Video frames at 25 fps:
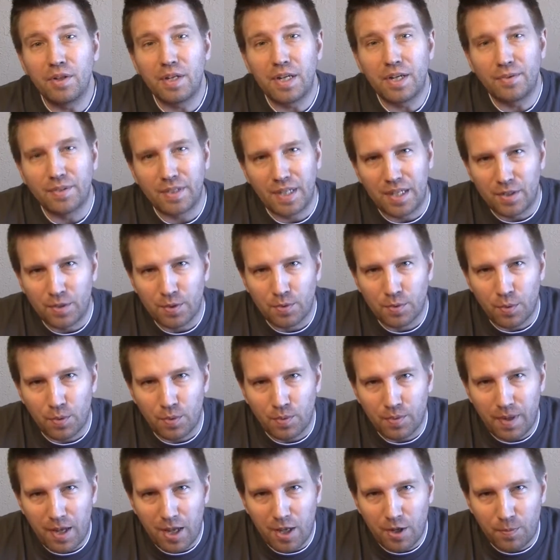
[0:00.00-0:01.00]
new year at Inner
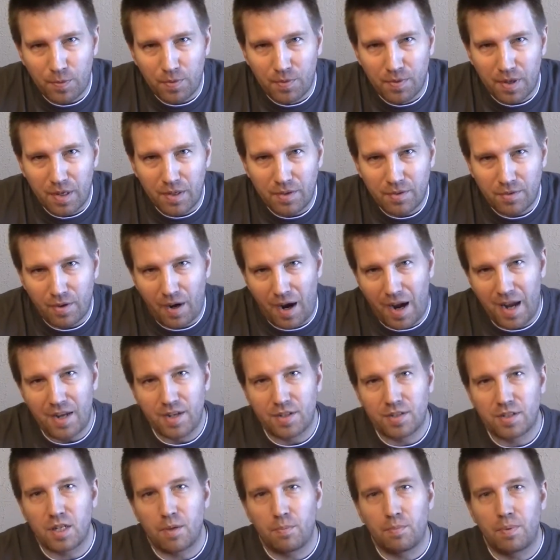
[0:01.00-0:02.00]
Storm Games Presents, or I
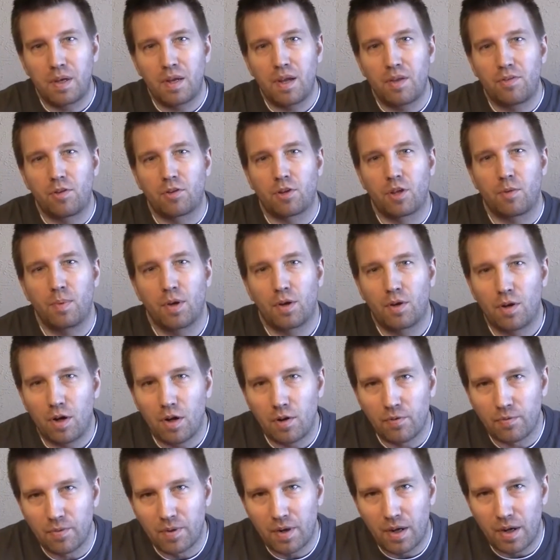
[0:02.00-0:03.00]
S G P as it's going to be
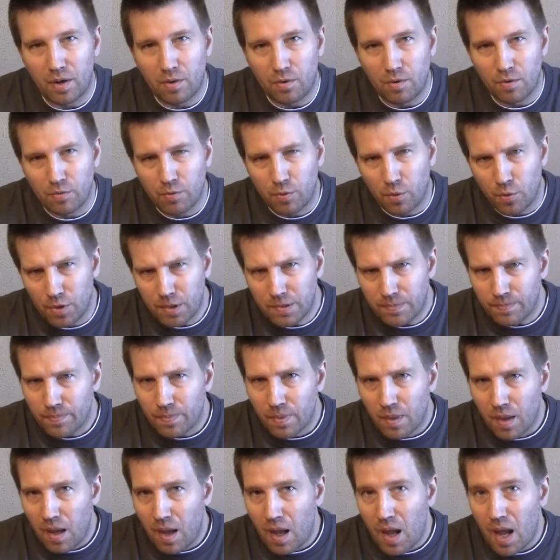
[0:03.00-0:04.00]
called from now going forward.
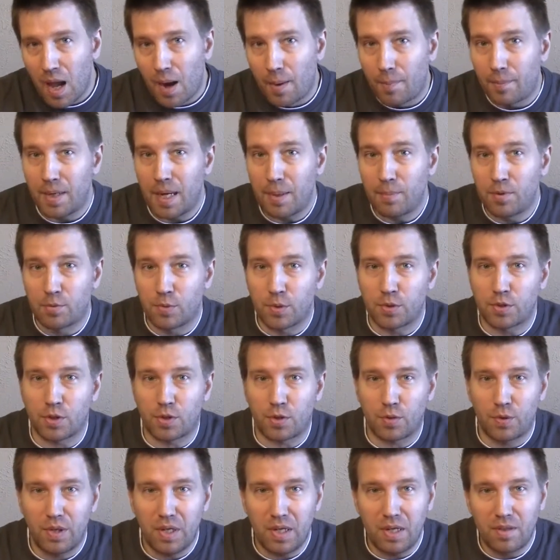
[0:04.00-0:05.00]
My name is
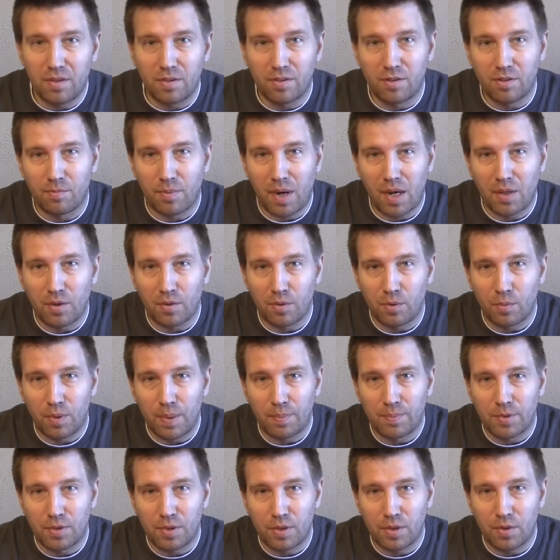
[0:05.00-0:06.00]
Richard Cree and this is my little
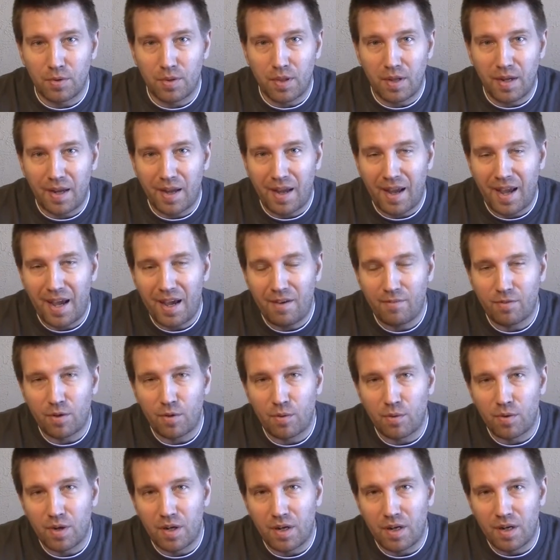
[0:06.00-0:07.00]
web show that I have
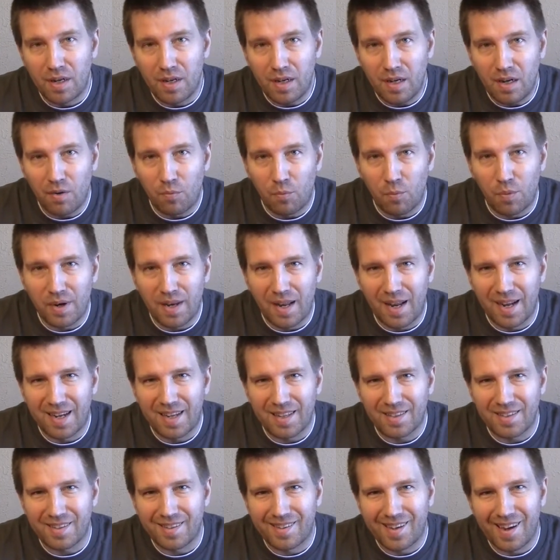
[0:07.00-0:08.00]
going on when I
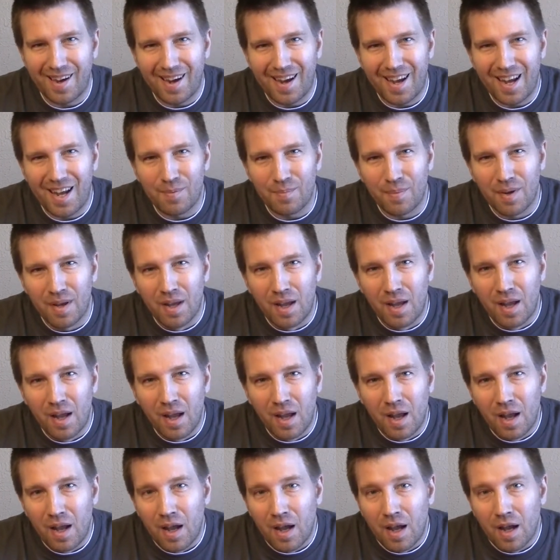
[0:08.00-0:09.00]
get the time
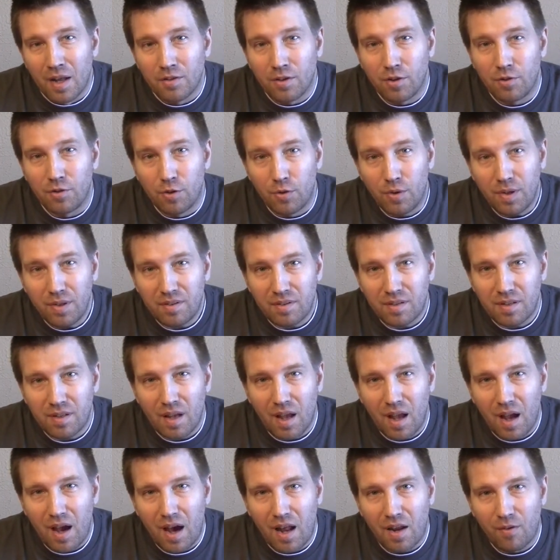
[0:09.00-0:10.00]
to do
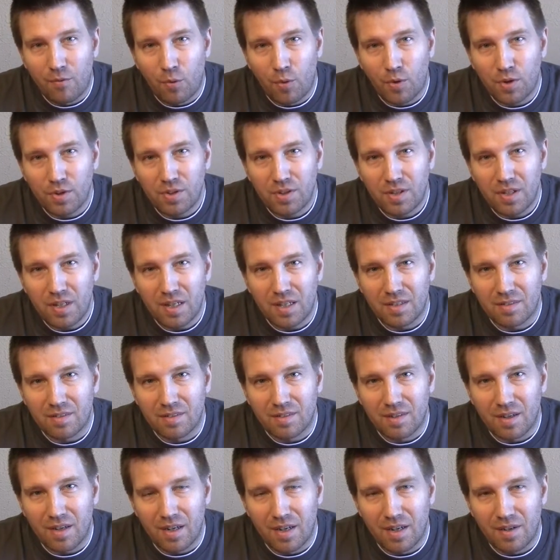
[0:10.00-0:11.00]
it. Uh, unfortunately,
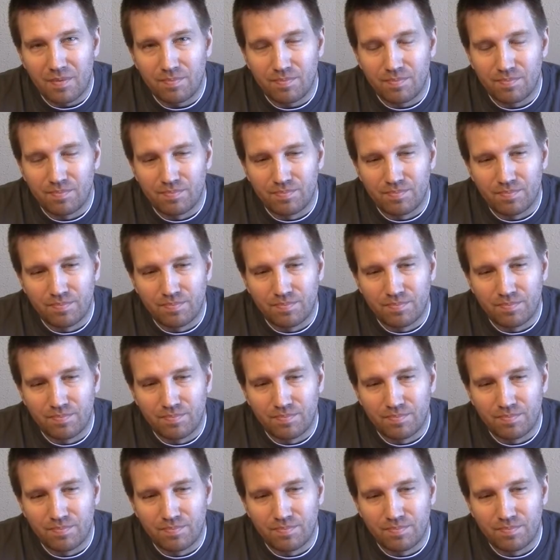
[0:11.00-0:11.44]
it's uh,